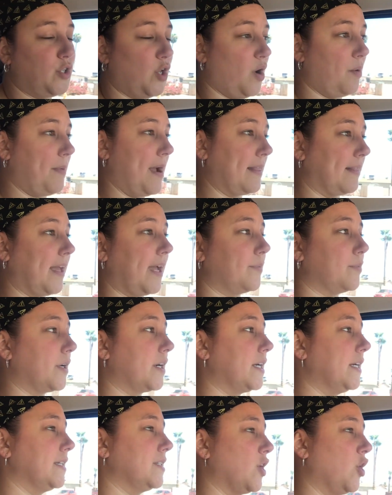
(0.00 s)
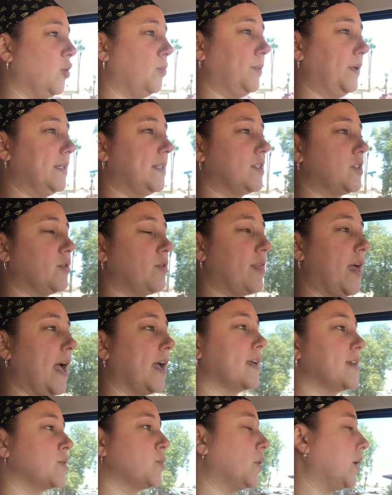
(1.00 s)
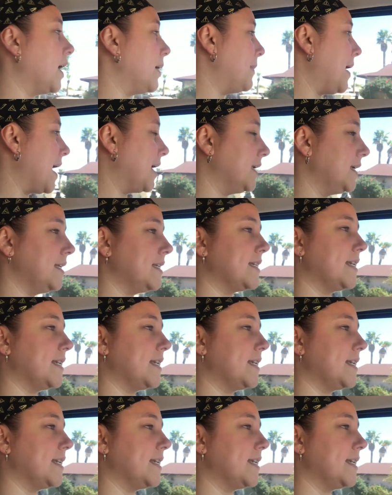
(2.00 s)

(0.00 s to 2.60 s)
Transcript: so my library is open, so that is where I'm headed